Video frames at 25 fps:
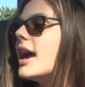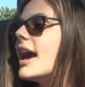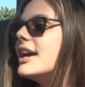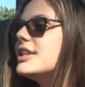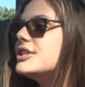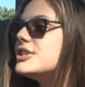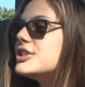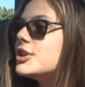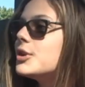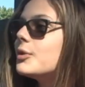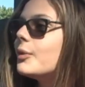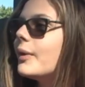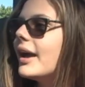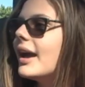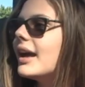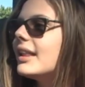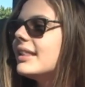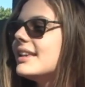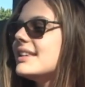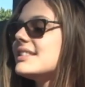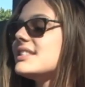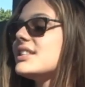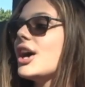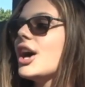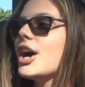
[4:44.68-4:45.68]
And do you weigh at
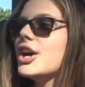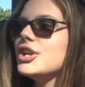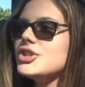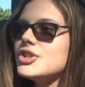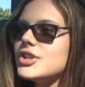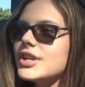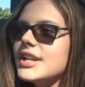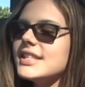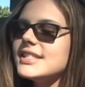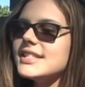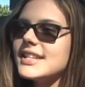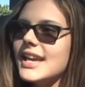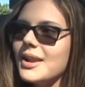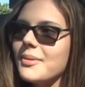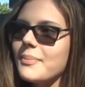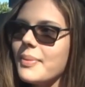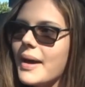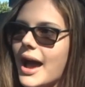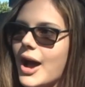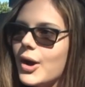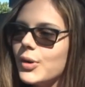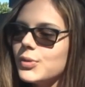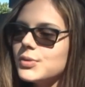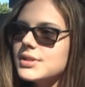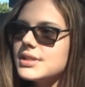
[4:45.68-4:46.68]
least 110
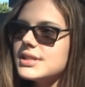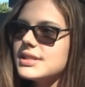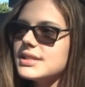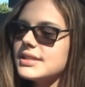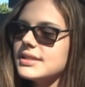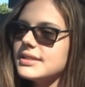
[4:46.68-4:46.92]
pounds?